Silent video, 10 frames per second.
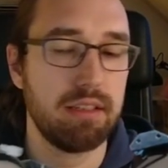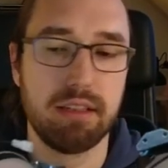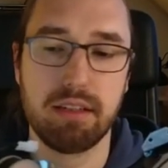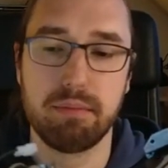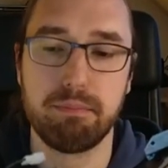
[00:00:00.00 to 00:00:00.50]

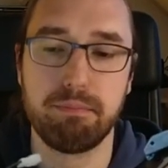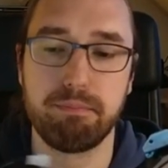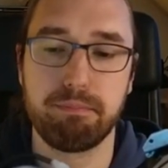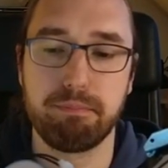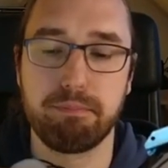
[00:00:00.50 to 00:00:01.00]

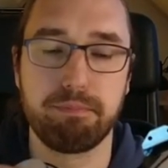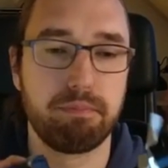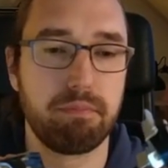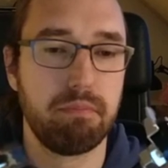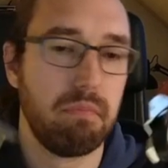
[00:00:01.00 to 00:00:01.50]

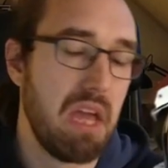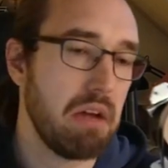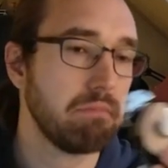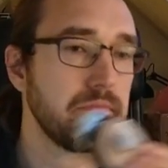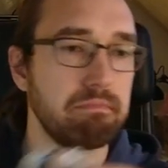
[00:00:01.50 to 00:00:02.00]
Yeah,
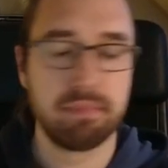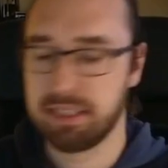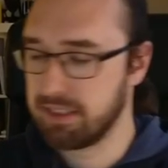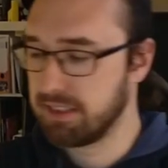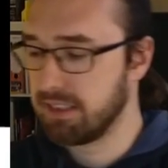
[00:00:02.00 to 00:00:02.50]

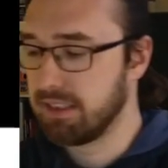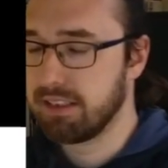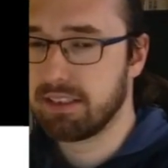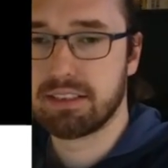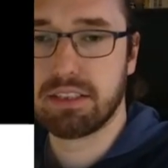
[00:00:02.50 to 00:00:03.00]

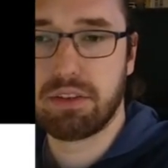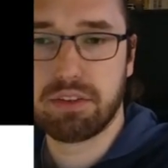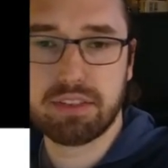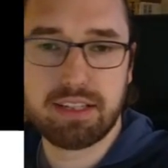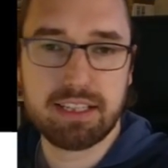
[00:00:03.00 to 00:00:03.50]
so
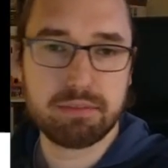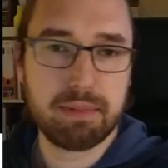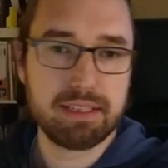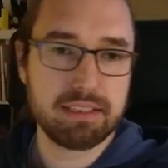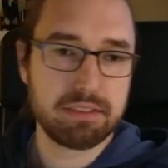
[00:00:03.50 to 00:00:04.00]
those are nice
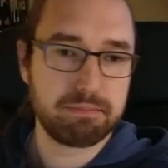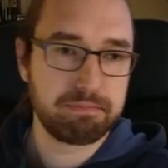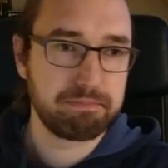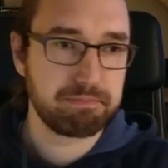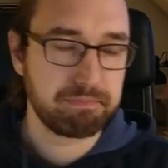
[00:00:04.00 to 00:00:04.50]
magnets.
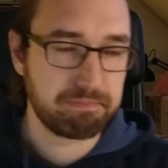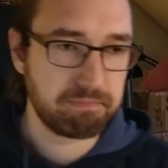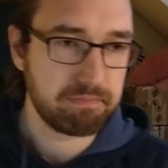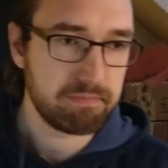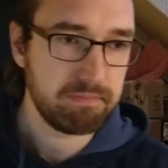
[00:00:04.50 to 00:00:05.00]

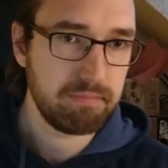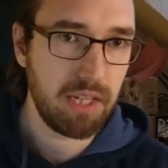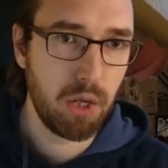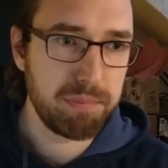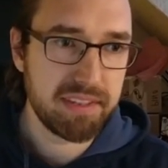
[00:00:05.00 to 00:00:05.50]

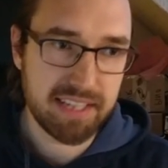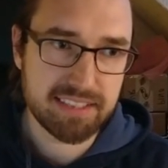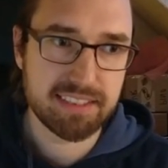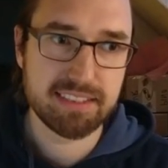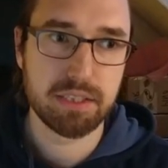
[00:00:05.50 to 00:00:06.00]
Hope that
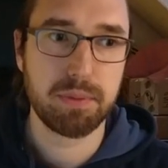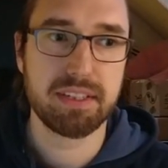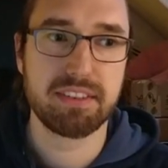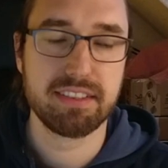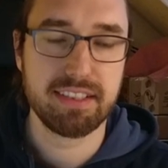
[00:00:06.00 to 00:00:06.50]
answers the
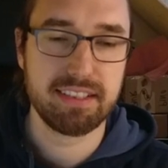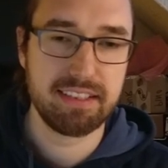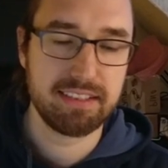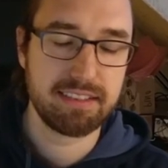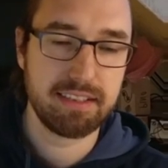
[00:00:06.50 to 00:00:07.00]
question at
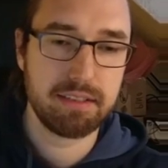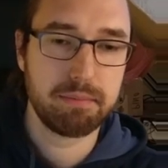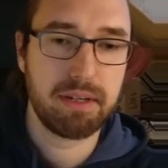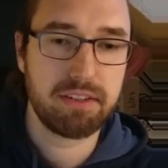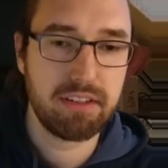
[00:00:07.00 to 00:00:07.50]
least
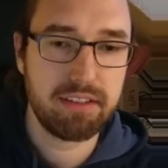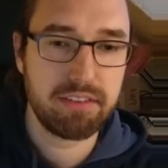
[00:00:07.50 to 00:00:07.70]
partially.